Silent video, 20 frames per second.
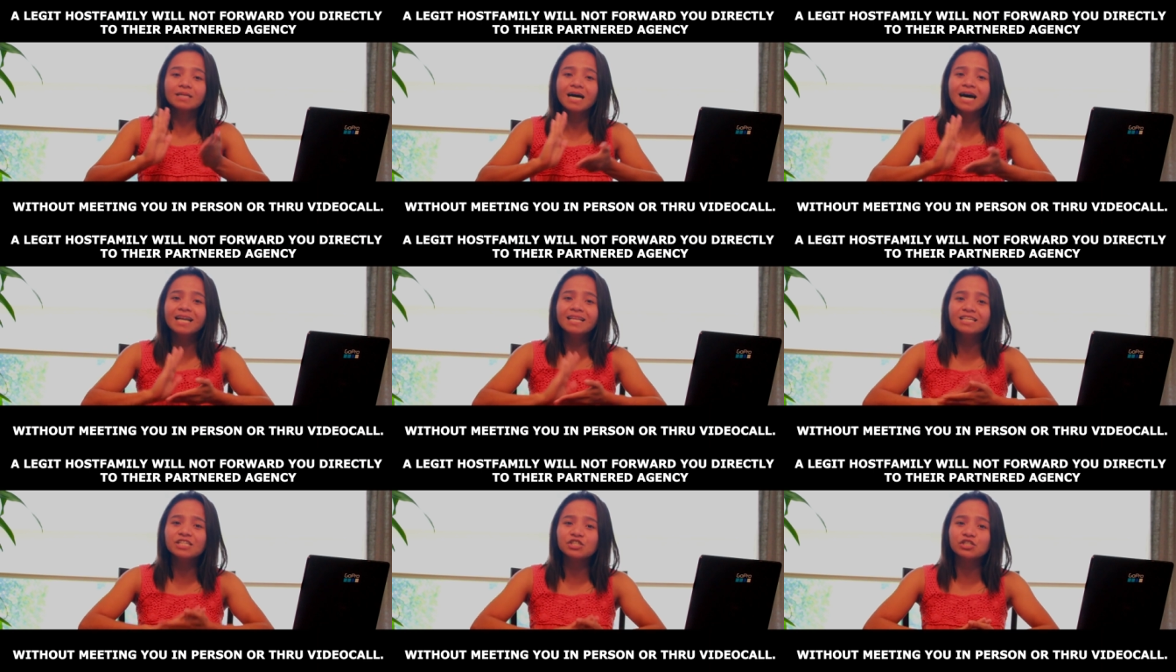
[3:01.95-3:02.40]

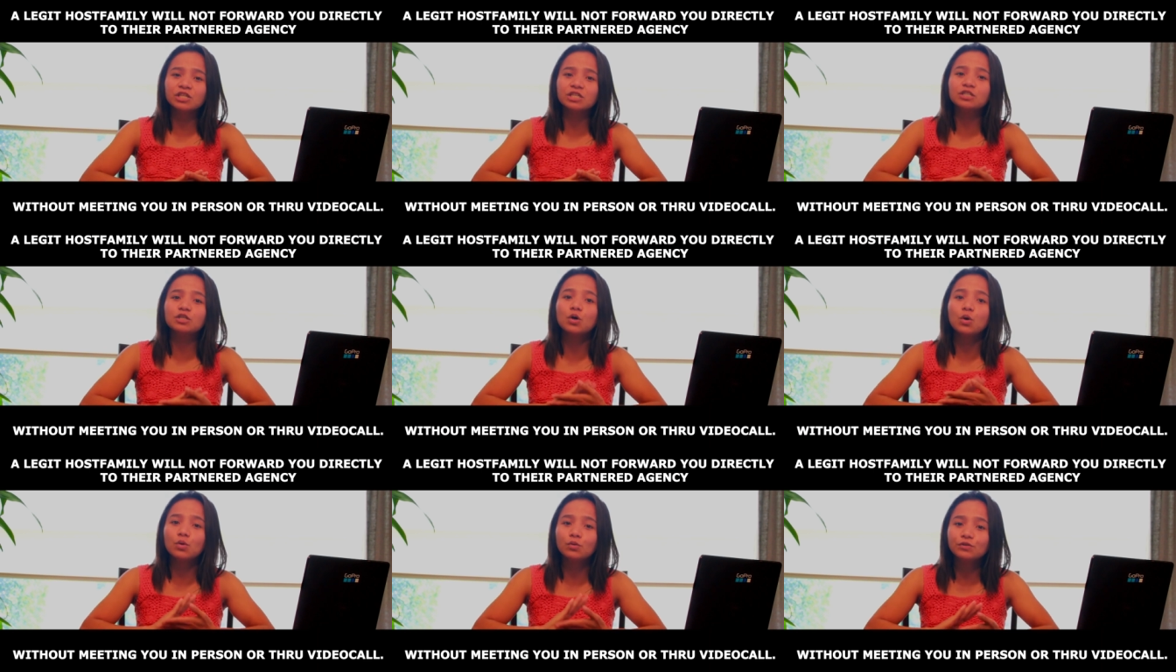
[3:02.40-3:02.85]
A
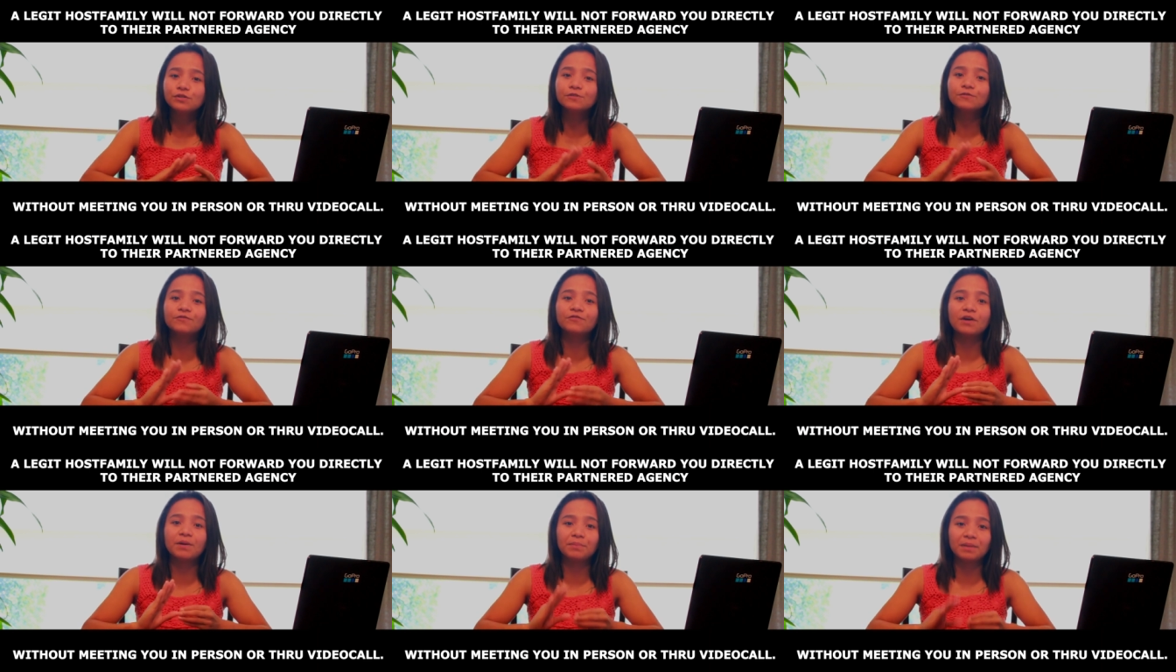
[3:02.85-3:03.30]
legit
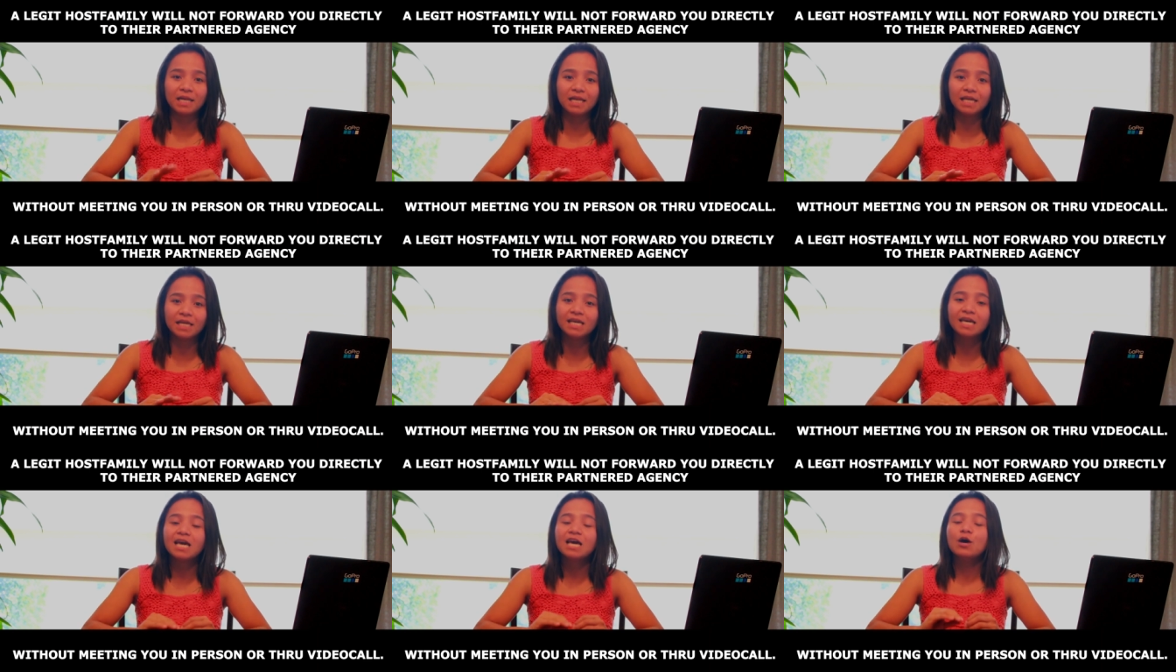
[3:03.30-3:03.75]
host
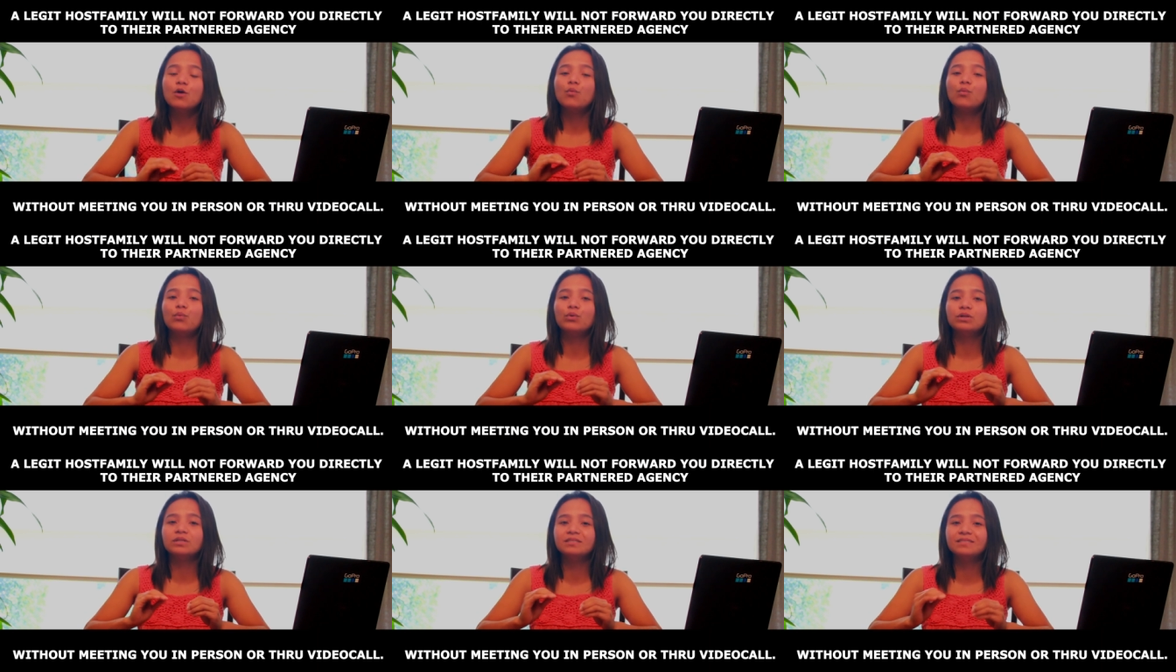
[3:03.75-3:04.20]
family
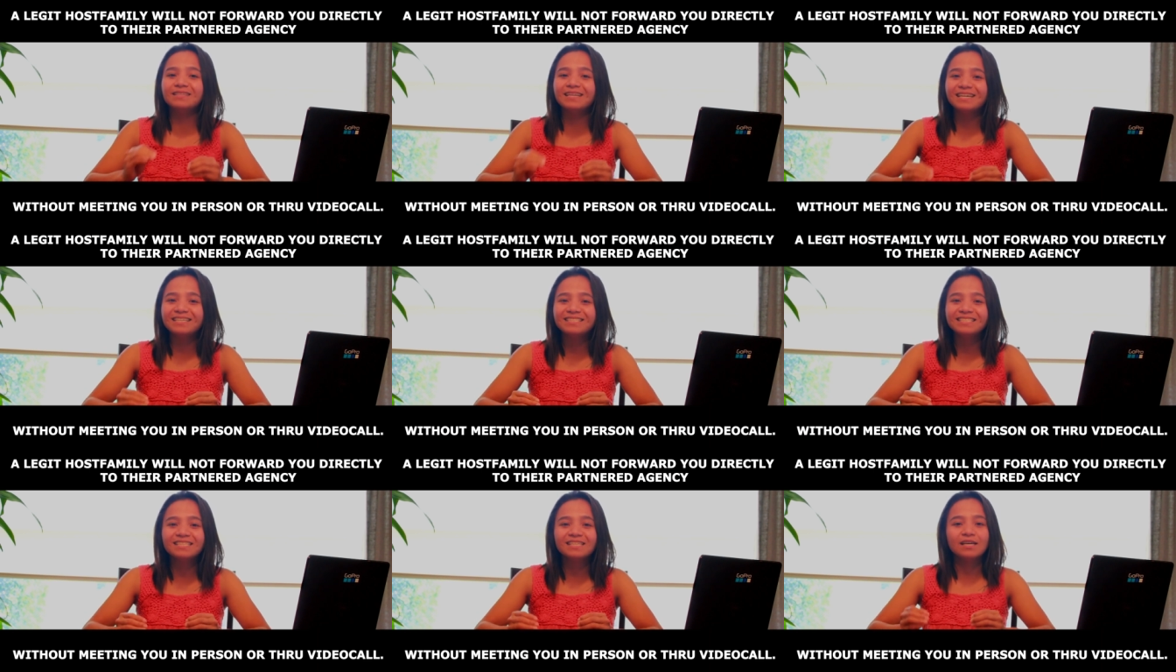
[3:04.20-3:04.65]
will
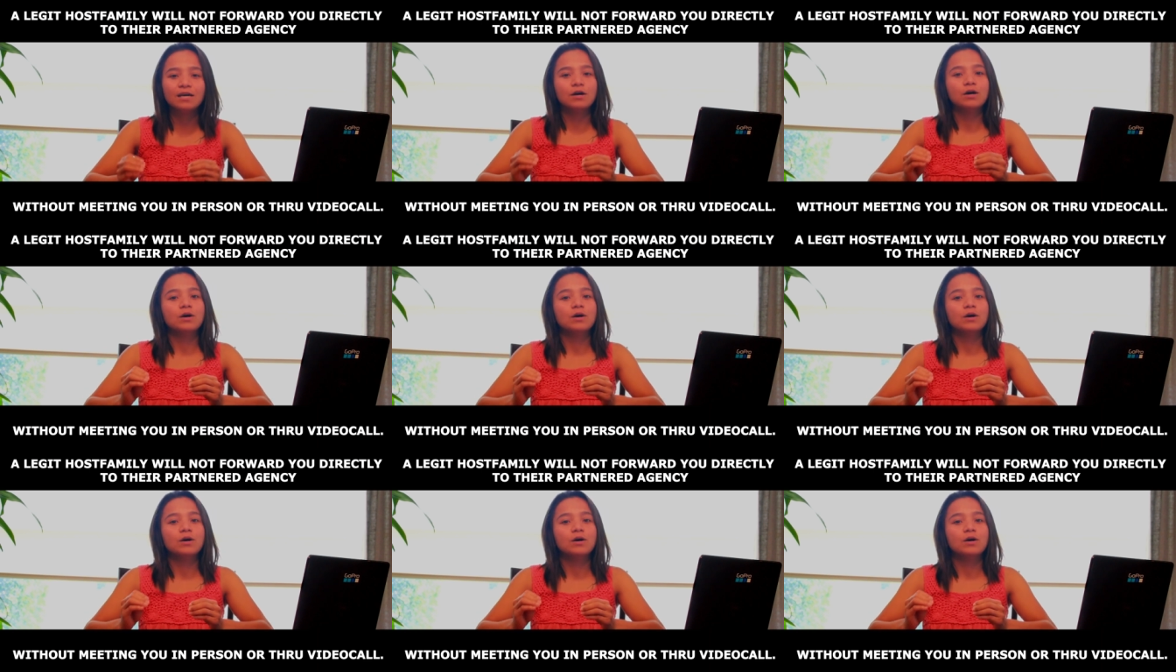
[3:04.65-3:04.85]
not